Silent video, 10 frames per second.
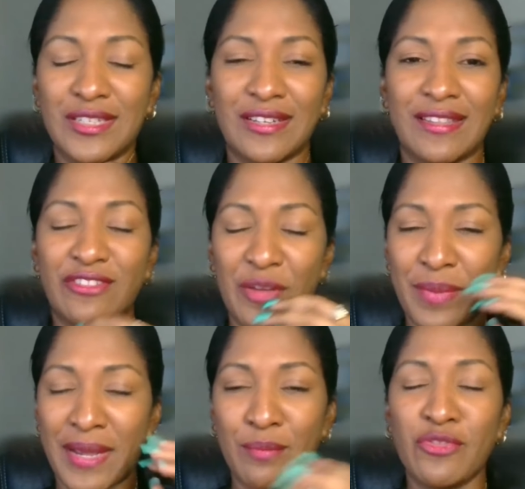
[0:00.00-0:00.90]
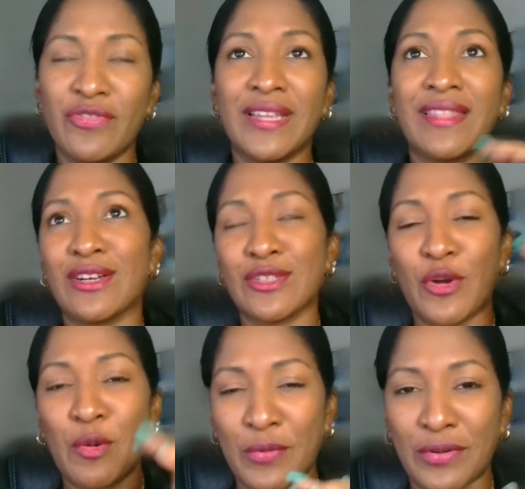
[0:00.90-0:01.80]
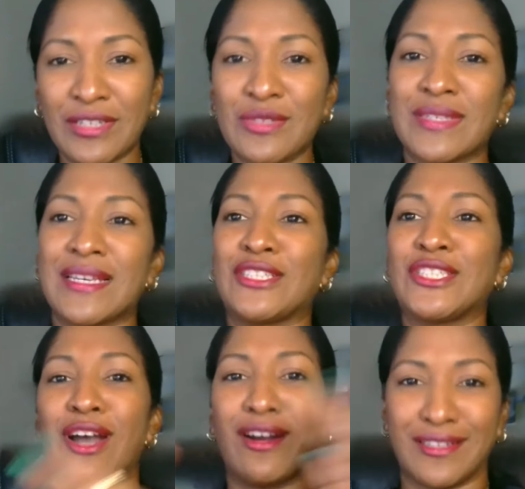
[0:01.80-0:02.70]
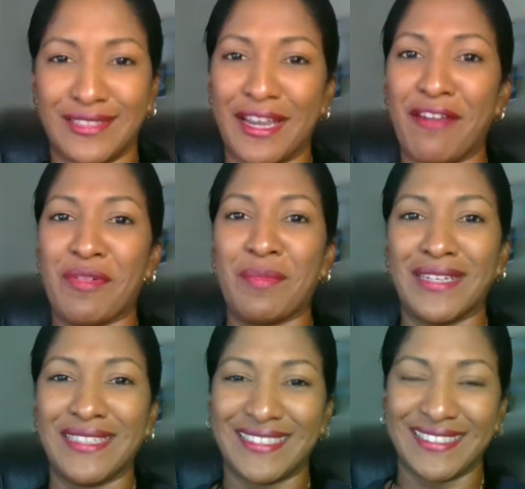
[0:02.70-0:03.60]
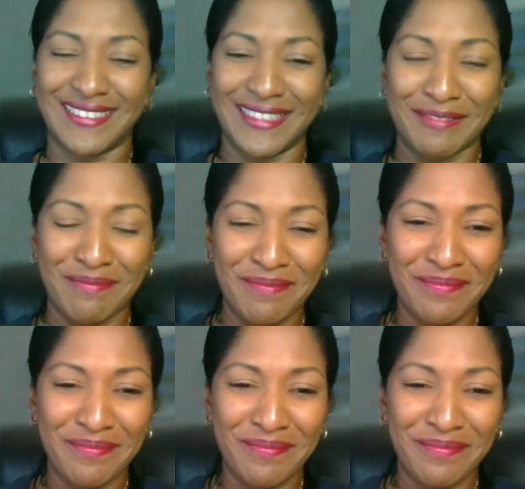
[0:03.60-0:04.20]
So Japan moving theirs upwards was a shock to everybody's system.